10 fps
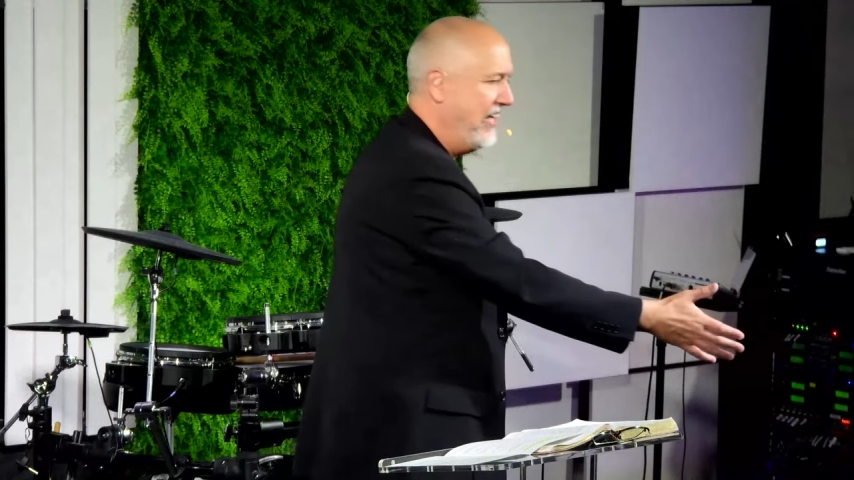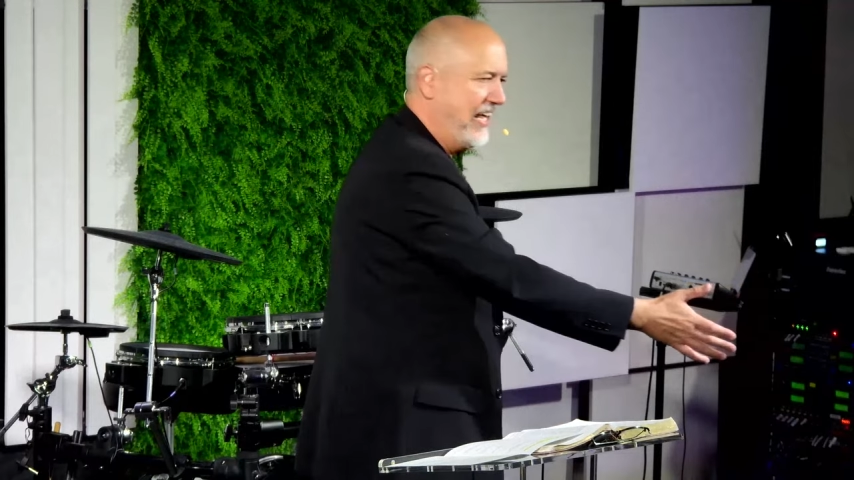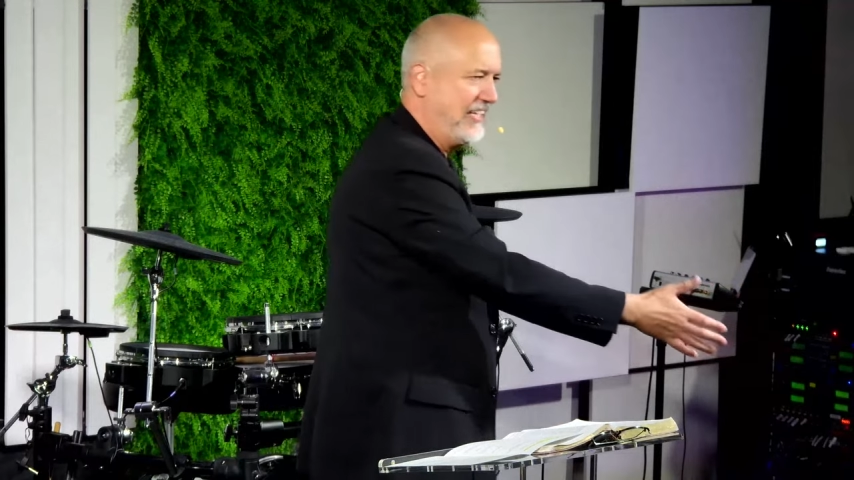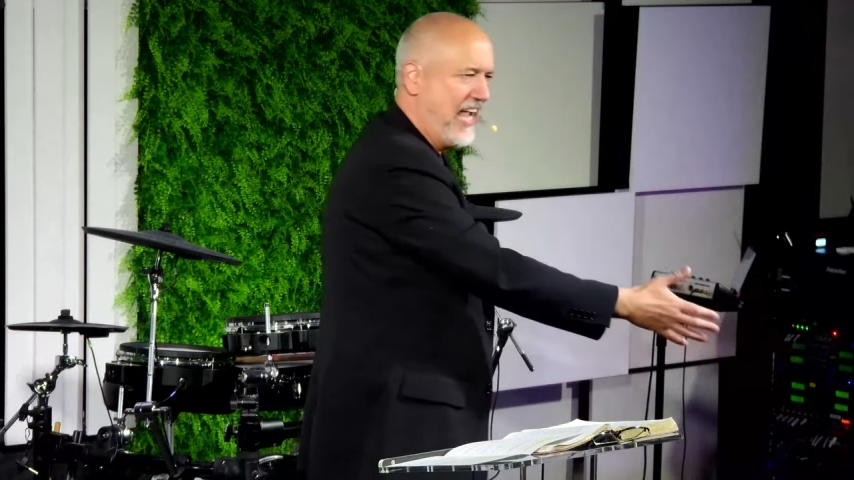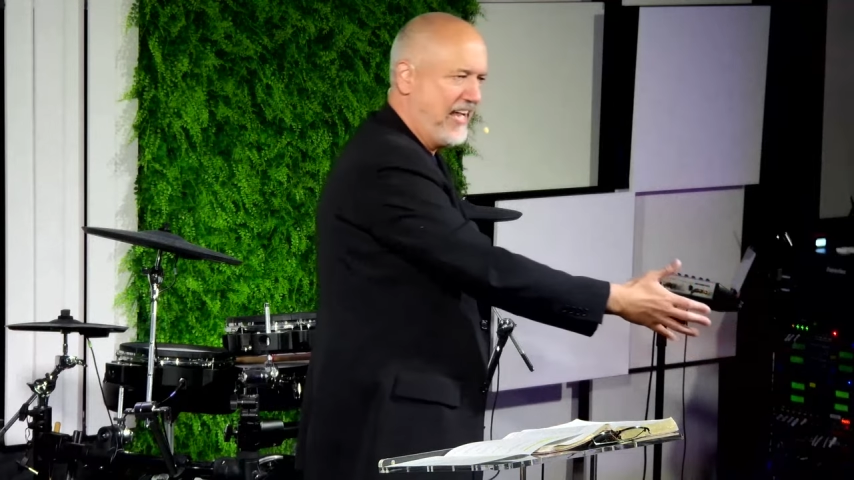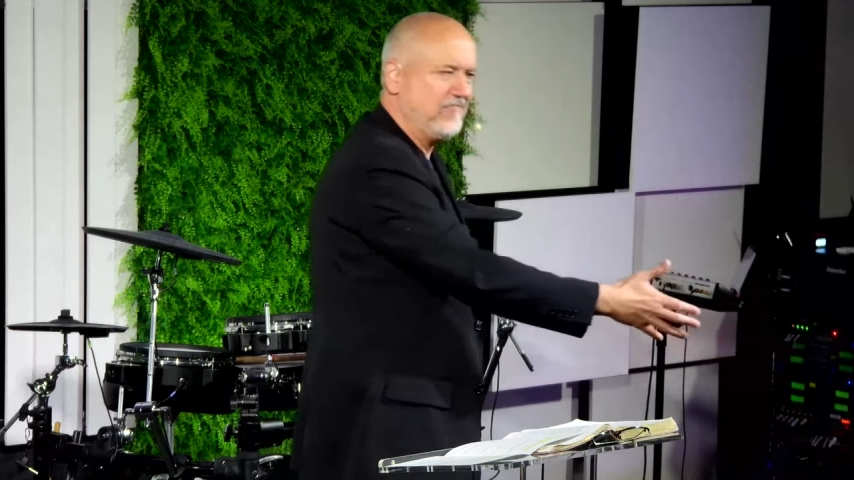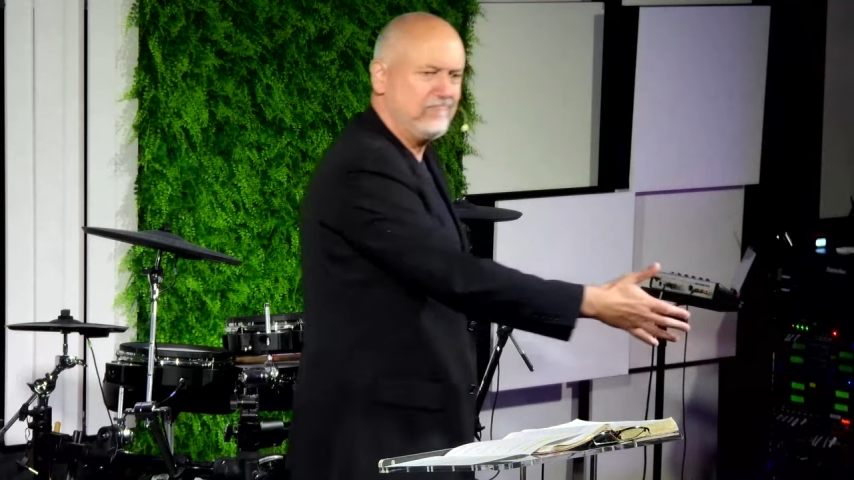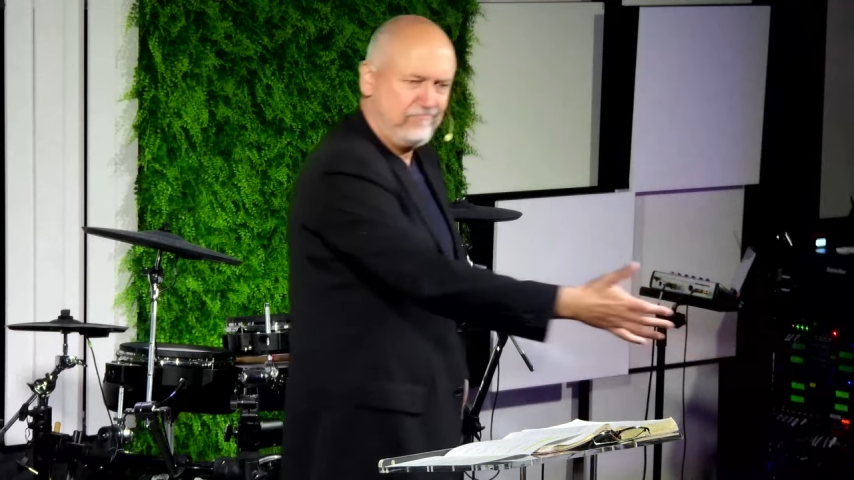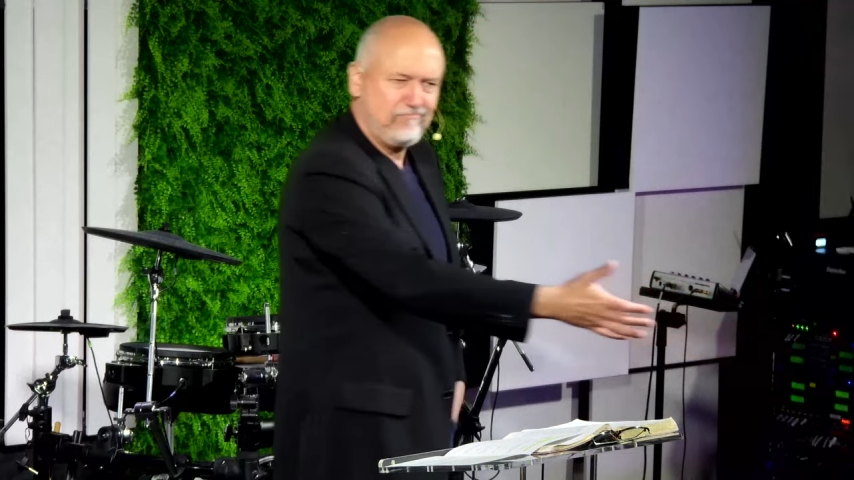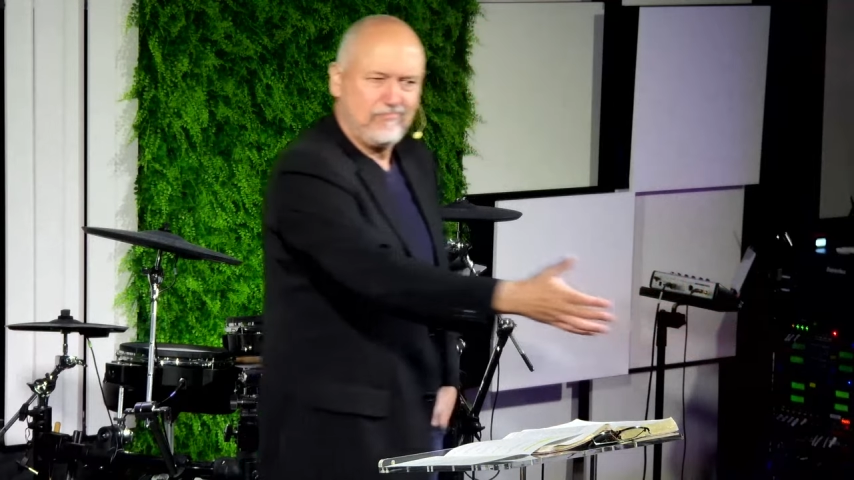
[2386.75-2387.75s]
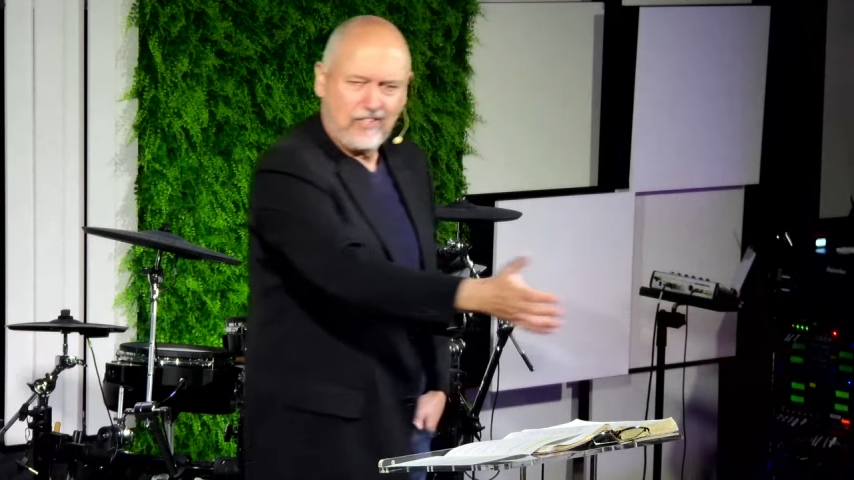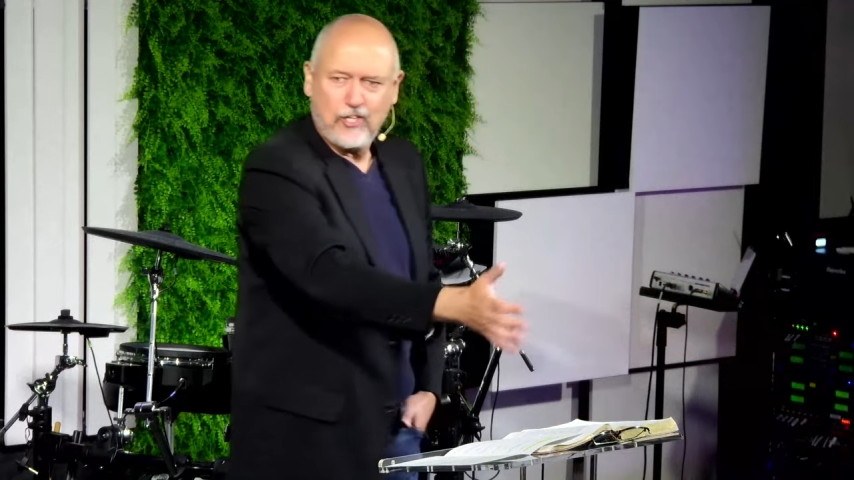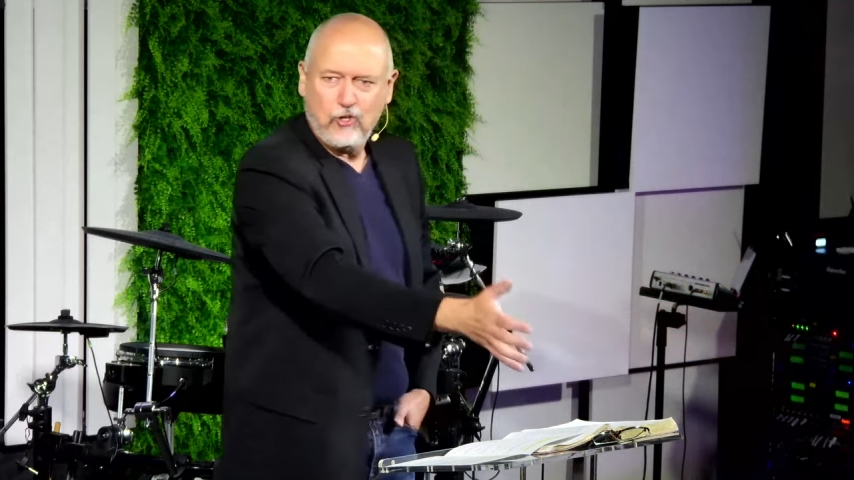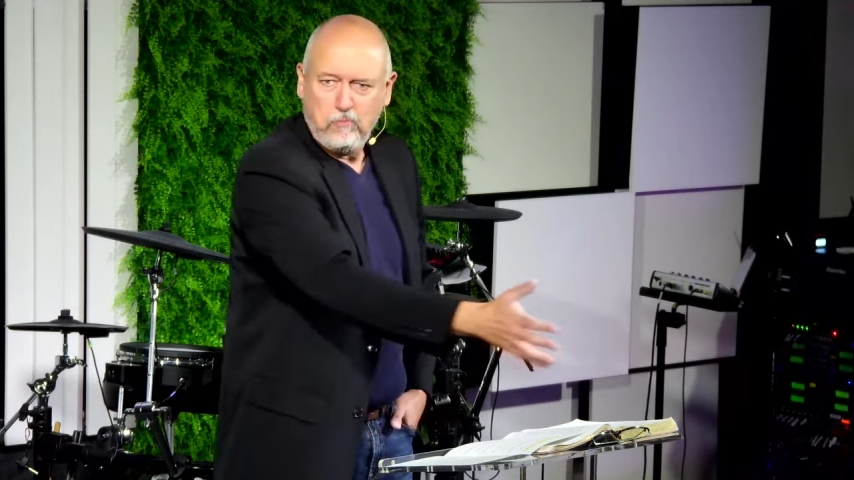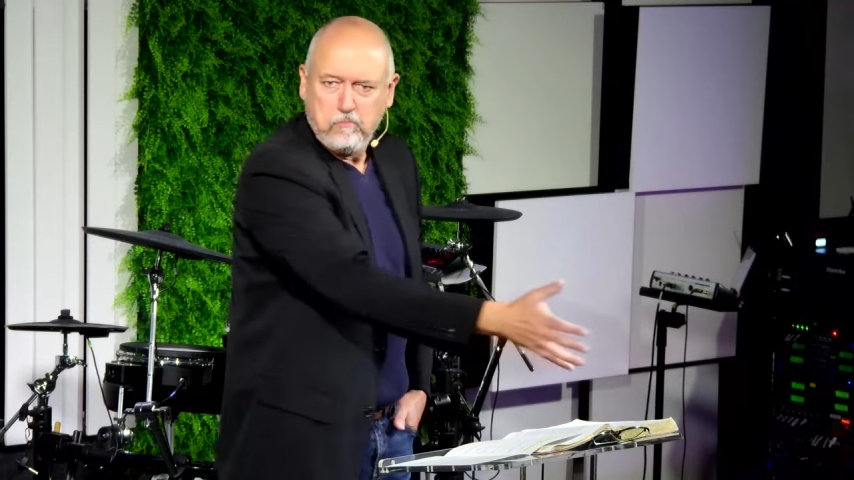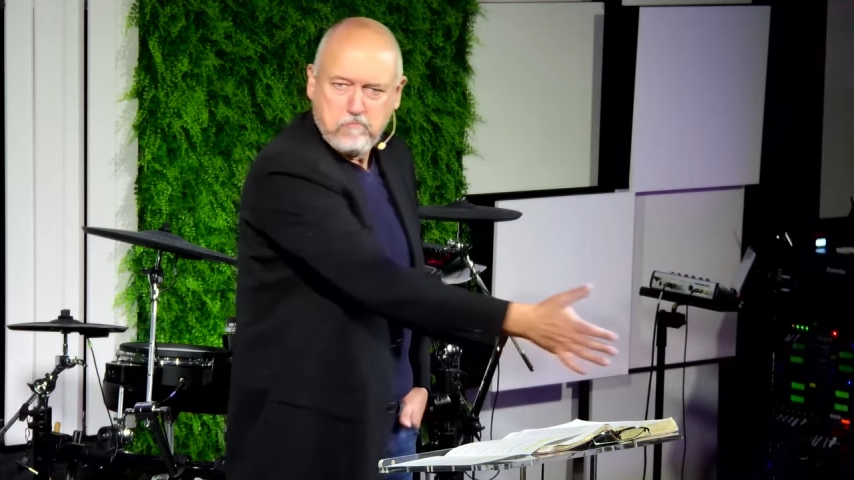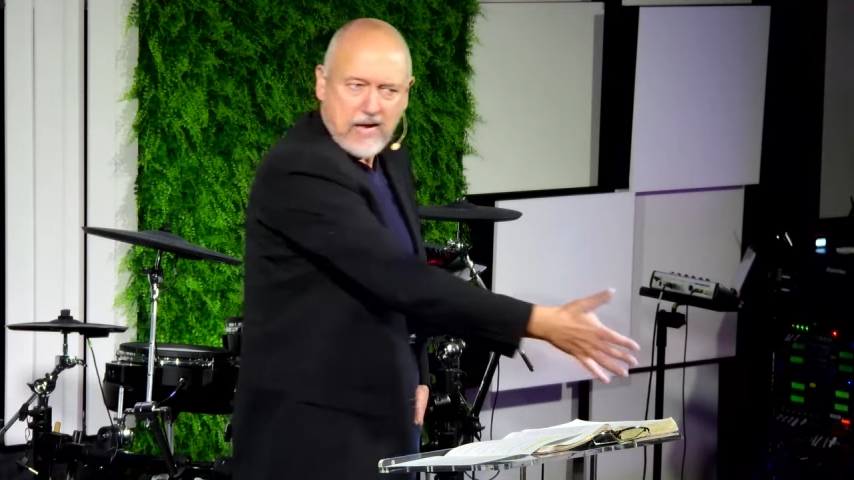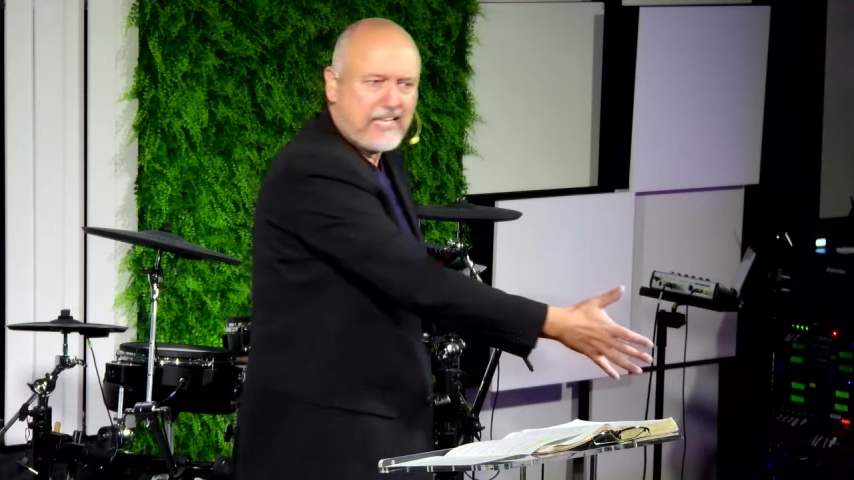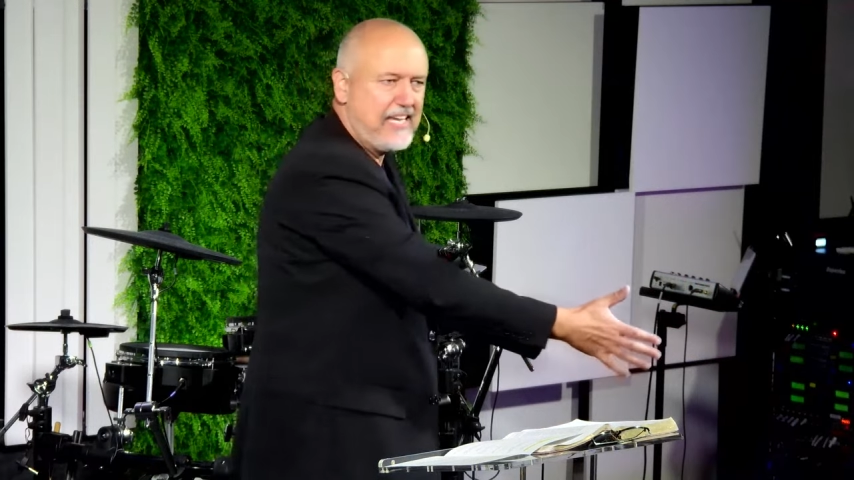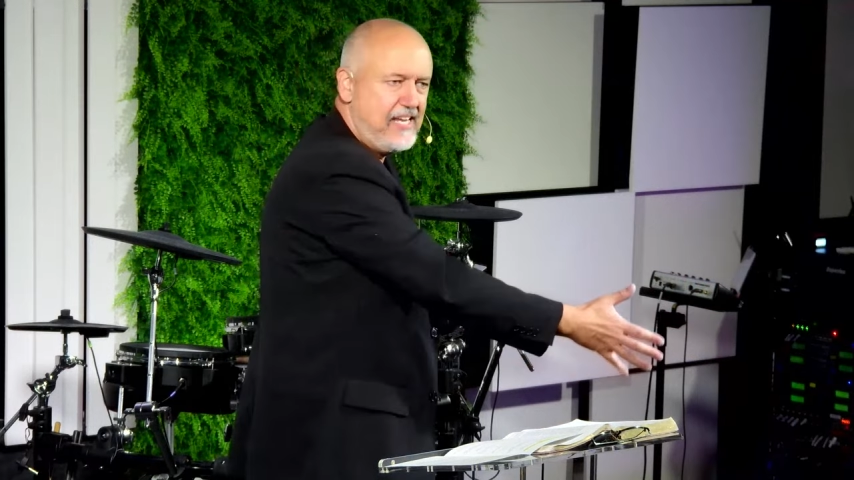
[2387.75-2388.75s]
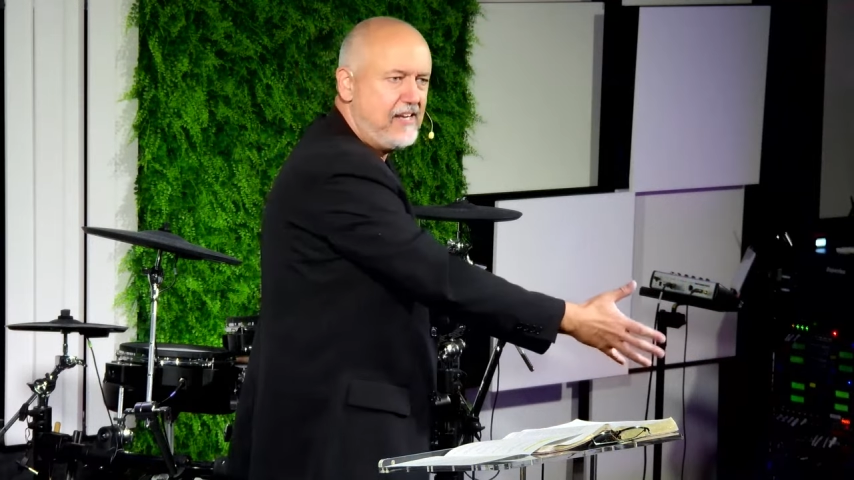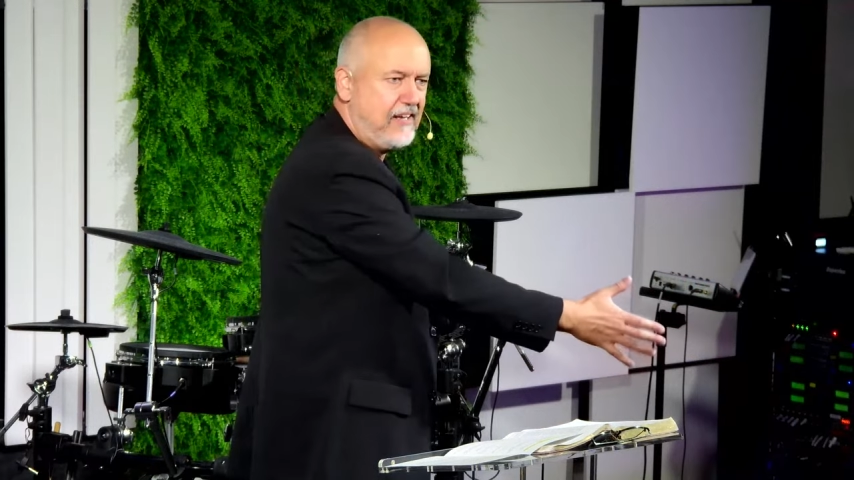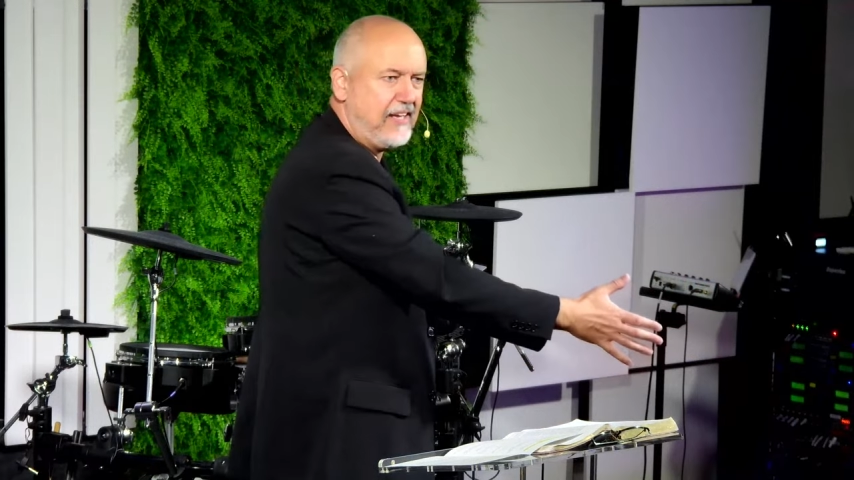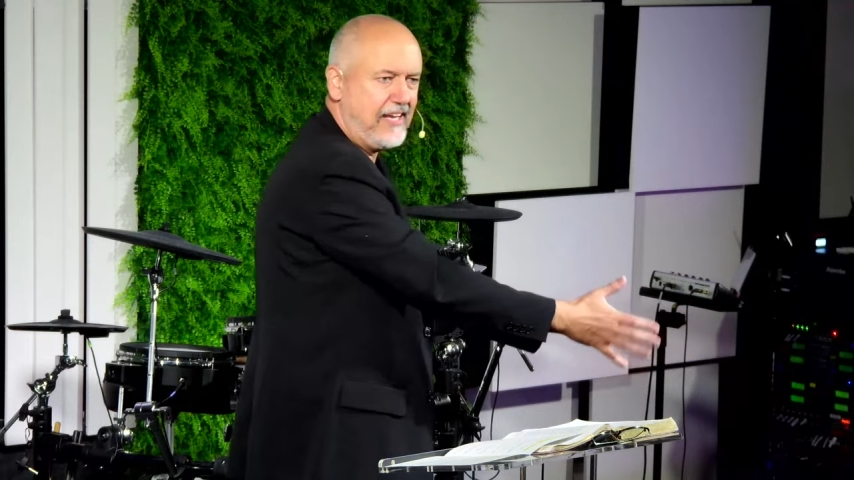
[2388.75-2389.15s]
and get a little mucky